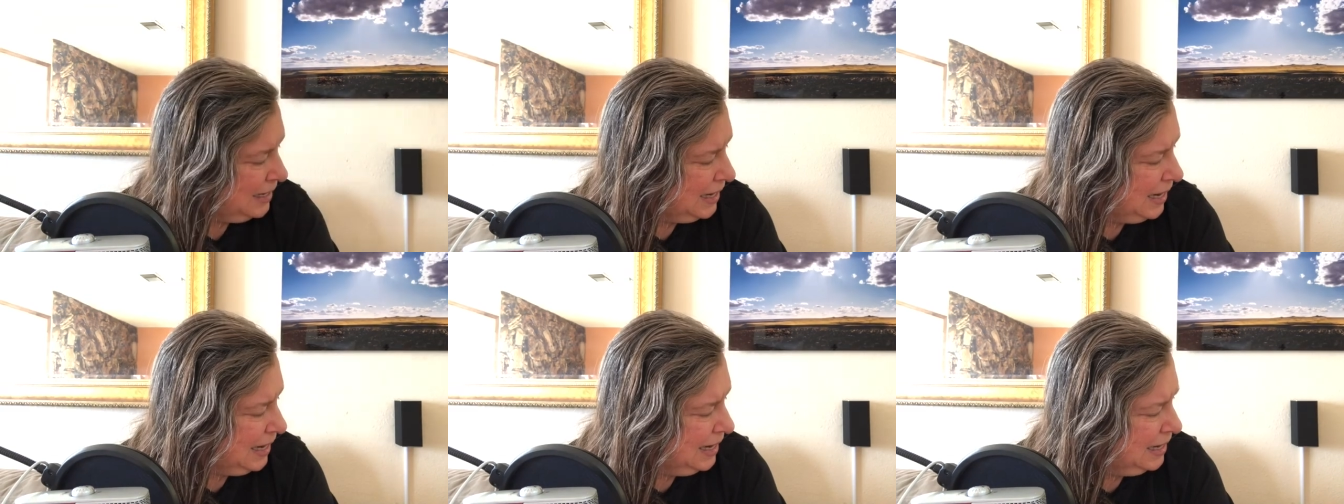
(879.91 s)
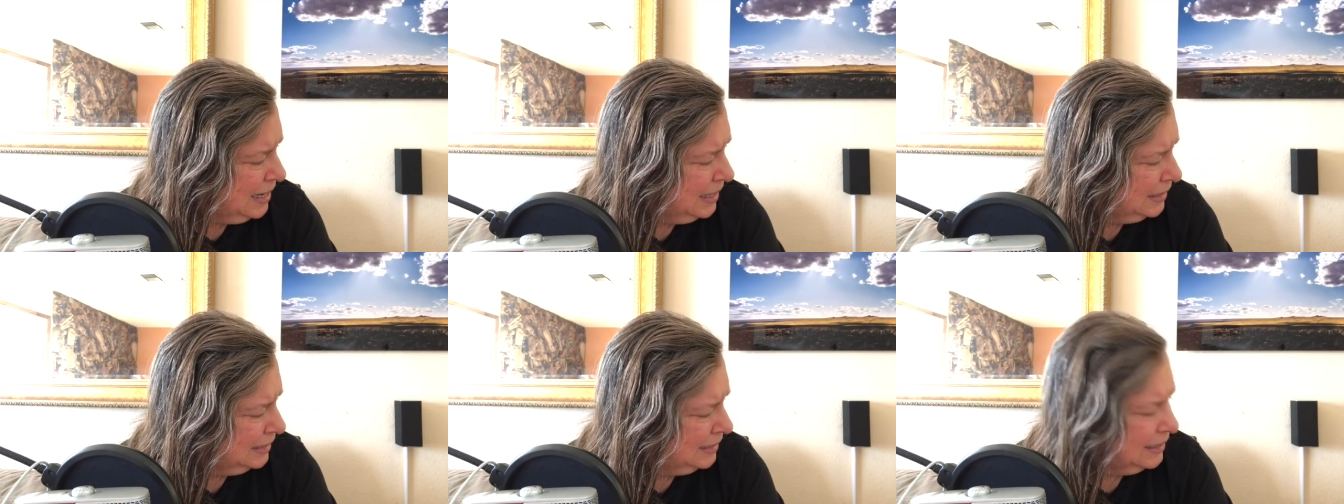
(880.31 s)

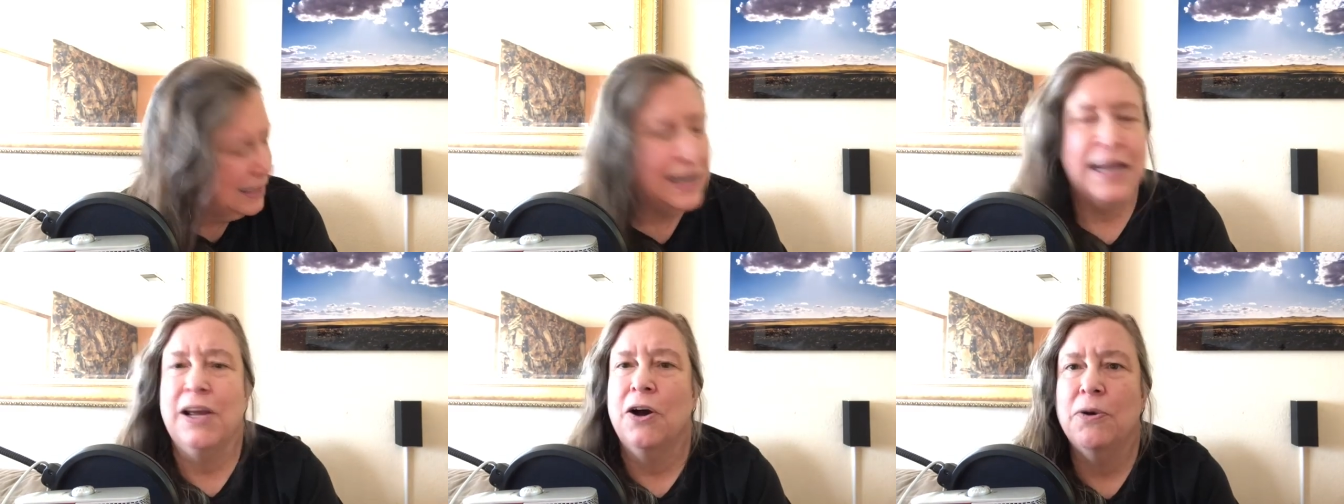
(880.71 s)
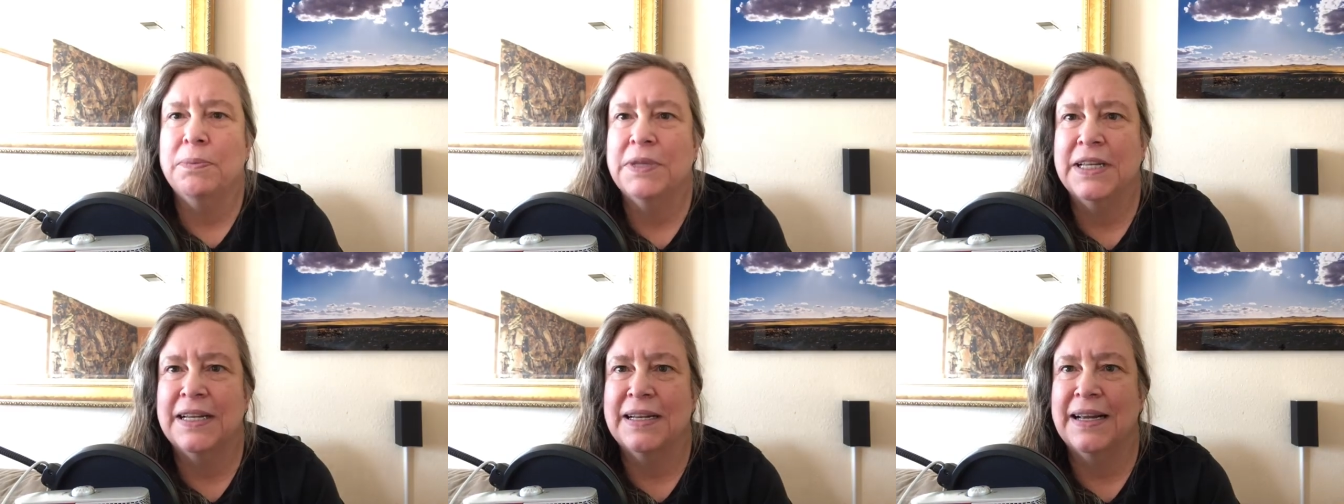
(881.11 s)
And I hope
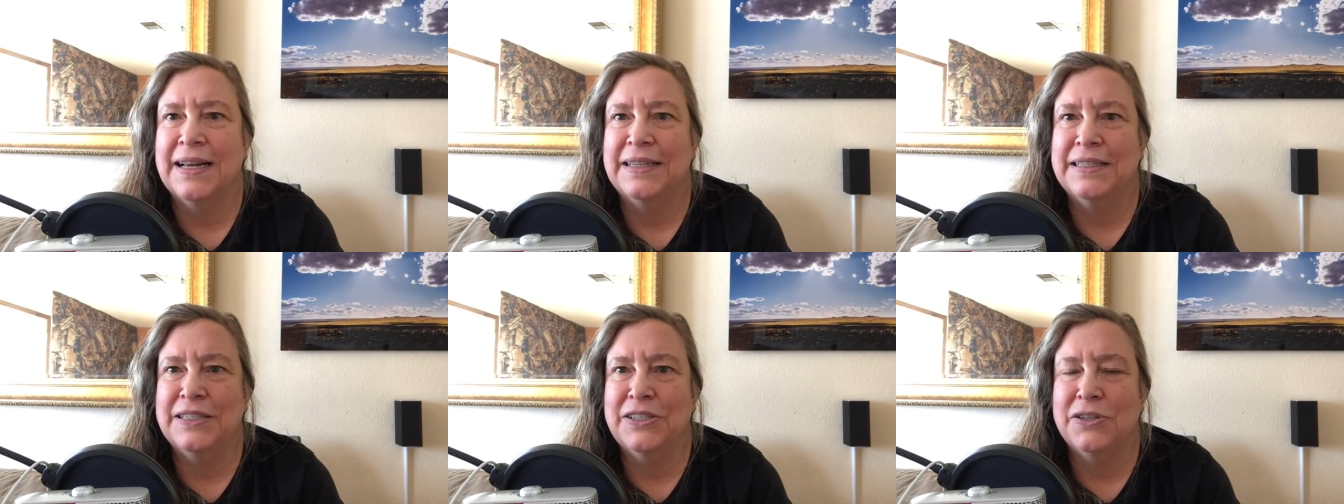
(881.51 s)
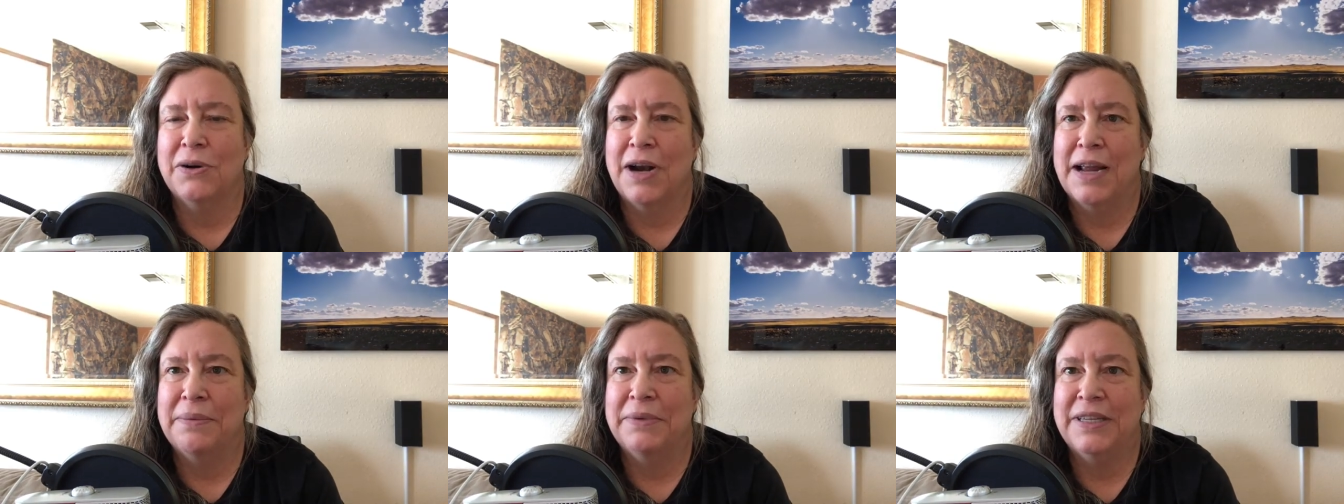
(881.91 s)
that I
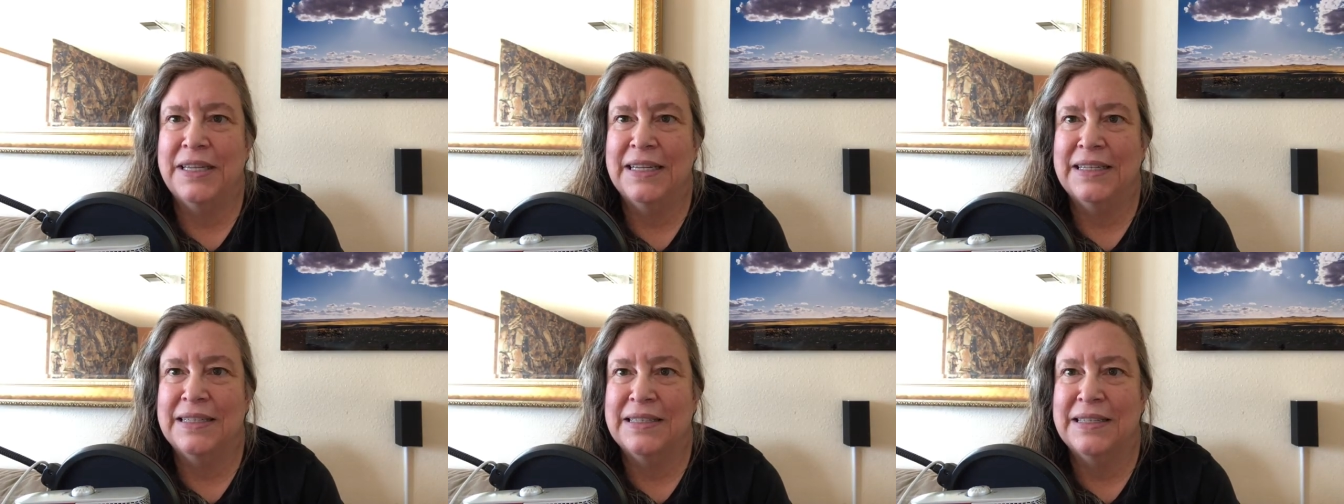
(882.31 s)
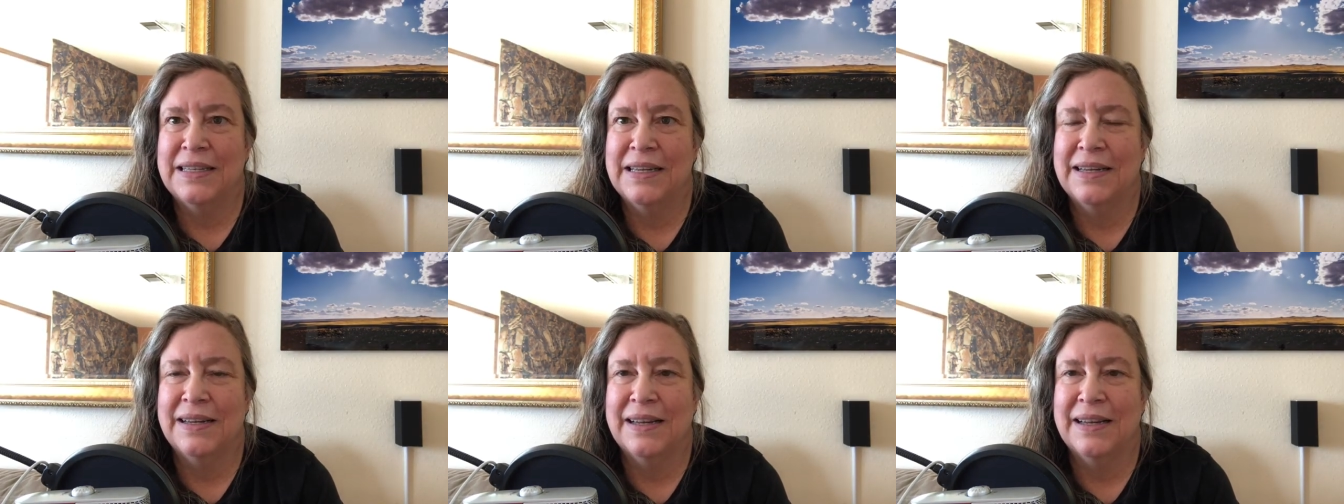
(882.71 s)
described these